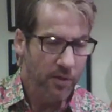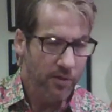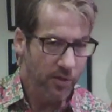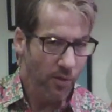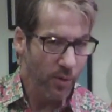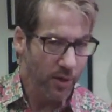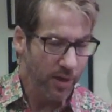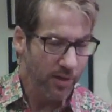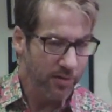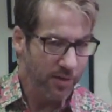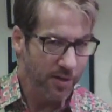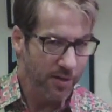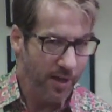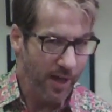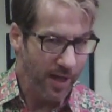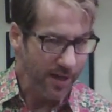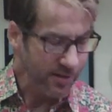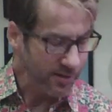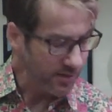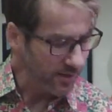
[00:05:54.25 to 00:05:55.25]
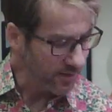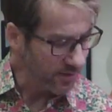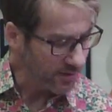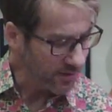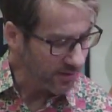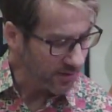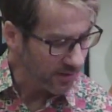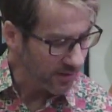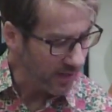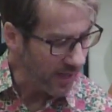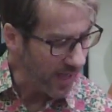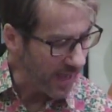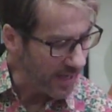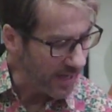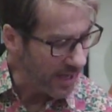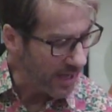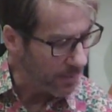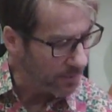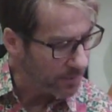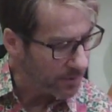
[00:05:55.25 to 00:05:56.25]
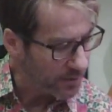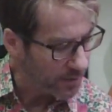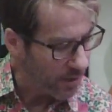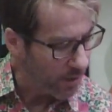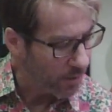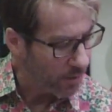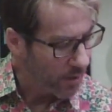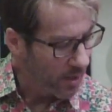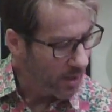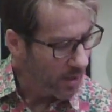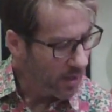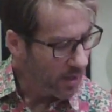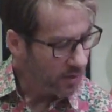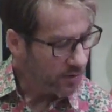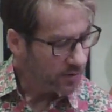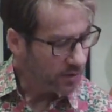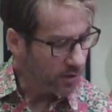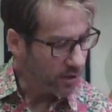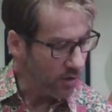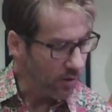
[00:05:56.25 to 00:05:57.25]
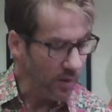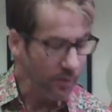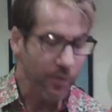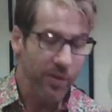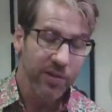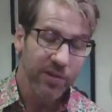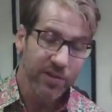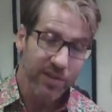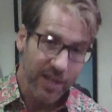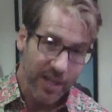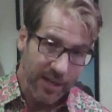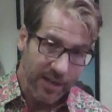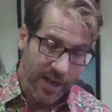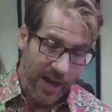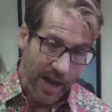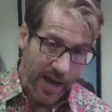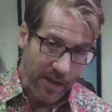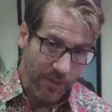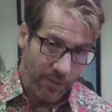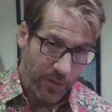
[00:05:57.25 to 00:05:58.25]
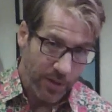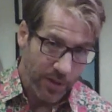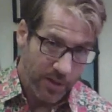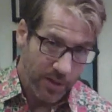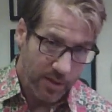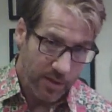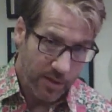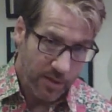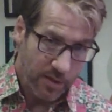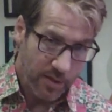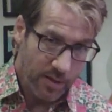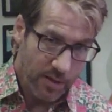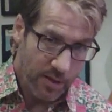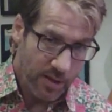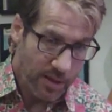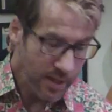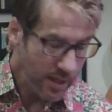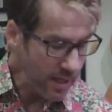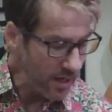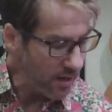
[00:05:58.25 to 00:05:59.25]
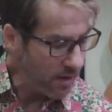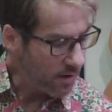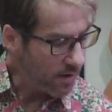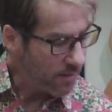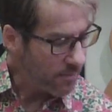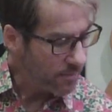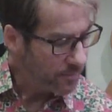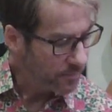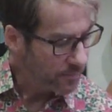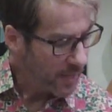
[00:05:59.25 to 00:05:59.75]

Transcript: So he does a nice little slide up. So you're at the C9 here.